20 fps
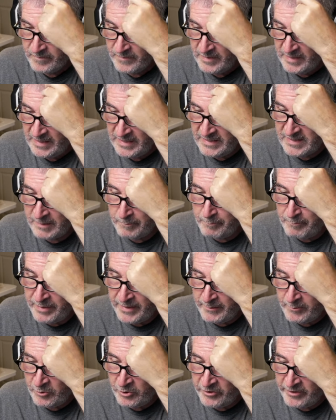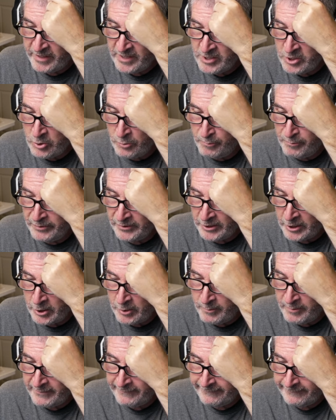It's a bubble that you blow,
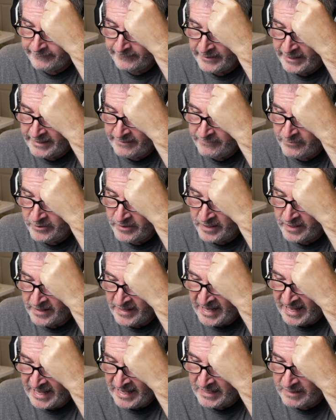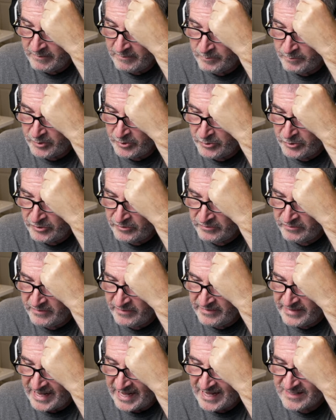but flavored and edible.
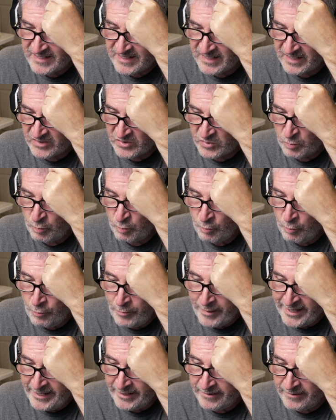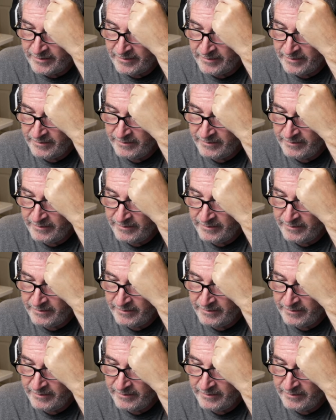That sounds weird.